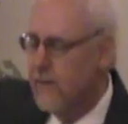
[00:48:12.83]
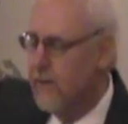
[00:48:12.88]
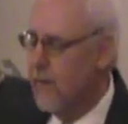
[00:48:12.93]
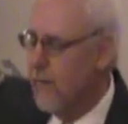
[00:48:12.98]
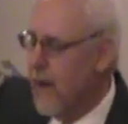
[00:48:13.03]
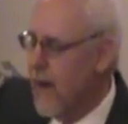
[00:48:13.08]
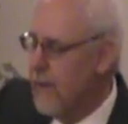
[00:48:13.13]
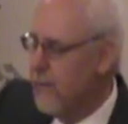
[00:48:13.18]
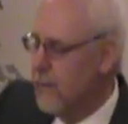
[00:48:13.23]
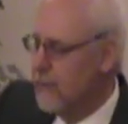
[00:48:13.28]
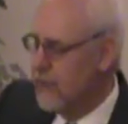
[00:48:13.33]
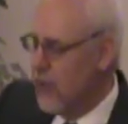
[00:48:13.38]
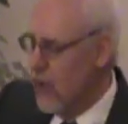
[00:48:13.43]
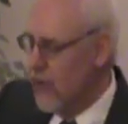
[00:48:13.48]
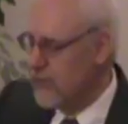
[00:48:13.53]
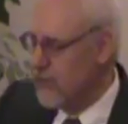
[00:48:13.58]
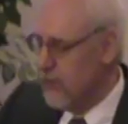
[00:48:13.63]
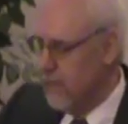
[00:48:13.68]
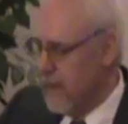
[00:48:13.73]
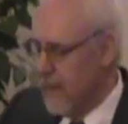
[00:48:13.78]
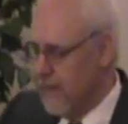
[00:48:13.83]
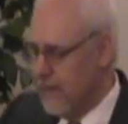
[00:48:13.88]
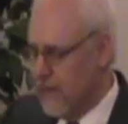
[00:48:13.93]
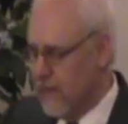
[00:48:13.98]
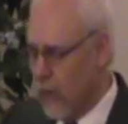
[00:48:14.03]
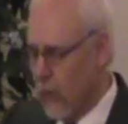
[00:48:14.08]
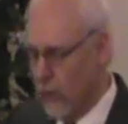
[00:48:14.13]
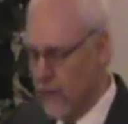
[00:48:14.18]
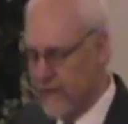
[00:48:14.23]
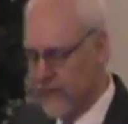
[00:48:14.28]
The Bible talks about
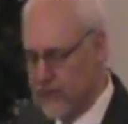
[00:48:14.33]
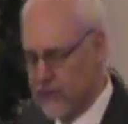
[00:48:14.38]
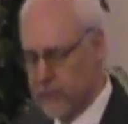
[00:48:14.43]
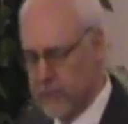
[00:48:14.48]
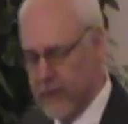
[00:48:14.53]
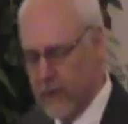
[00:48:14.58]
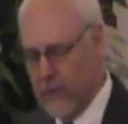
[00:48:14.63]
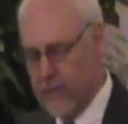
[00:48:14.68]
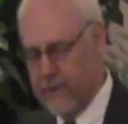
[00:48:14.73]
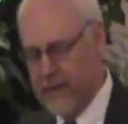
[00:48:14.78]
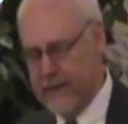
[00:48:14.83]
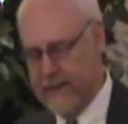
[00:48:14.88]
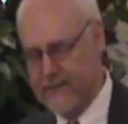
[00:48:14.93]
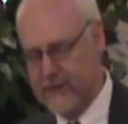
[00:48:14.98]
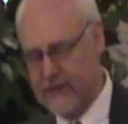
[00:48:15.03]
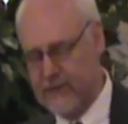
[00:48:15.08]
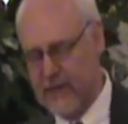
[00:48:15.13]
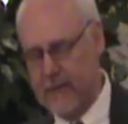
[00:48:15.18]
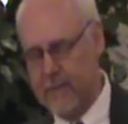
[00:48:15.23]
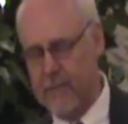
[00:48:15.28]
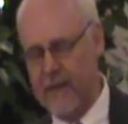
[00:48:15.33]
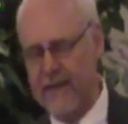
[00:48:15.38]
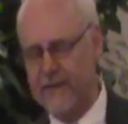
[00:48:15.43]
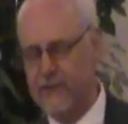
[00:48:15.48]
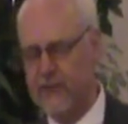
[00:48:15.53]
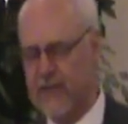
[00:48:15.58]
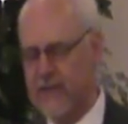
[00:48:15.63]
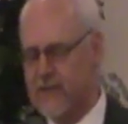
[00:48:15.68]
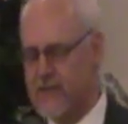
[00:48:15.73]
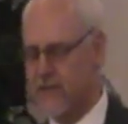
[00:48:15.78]
the Holy Spirit being sent by
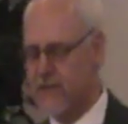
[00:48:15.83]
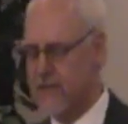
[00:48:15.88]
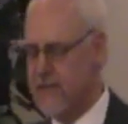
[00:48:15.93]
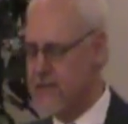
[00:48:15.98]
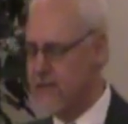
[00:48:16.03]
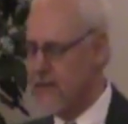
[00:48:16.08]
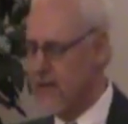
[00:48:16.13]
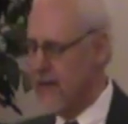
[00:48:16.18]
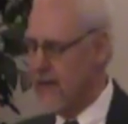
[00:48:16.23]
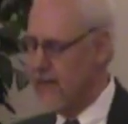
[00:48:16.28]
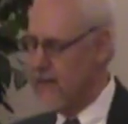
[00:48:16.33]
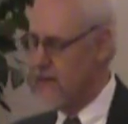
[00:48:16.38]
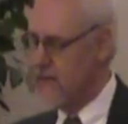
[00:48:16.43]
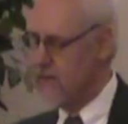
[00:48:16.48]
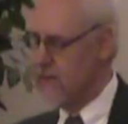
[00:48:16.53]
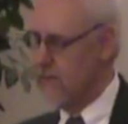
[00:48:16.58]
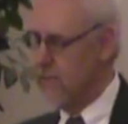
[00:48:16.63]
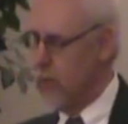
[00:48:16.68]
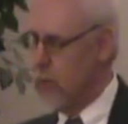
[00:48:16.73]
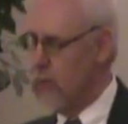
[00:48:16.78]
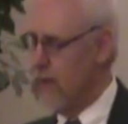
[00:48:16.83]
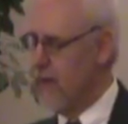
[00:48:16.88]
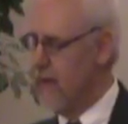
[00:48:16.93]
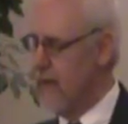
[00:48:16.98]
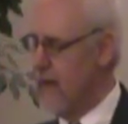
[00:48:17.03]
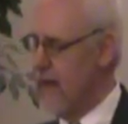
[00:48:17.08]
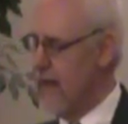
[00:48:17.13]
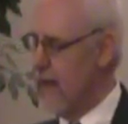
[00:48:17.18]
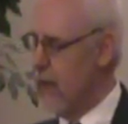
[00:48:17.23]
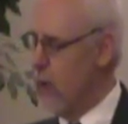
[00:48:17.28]
Jesus. He said, It is
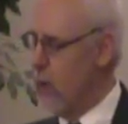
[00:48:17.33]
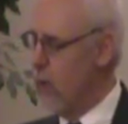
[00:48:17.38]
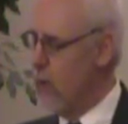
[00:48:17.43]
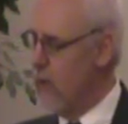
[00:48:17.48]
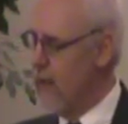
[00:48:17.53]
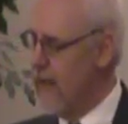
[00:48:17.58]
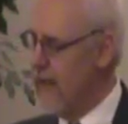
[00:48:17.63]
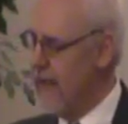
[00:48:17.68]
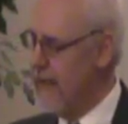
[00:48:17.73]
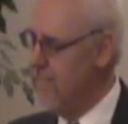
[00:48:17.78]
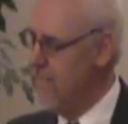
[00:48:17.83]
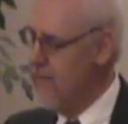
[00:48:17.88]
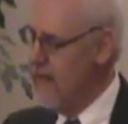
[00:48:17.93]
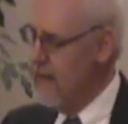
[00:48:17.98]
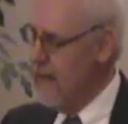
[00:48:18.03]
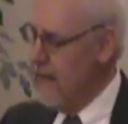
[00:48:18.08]
important that I go away.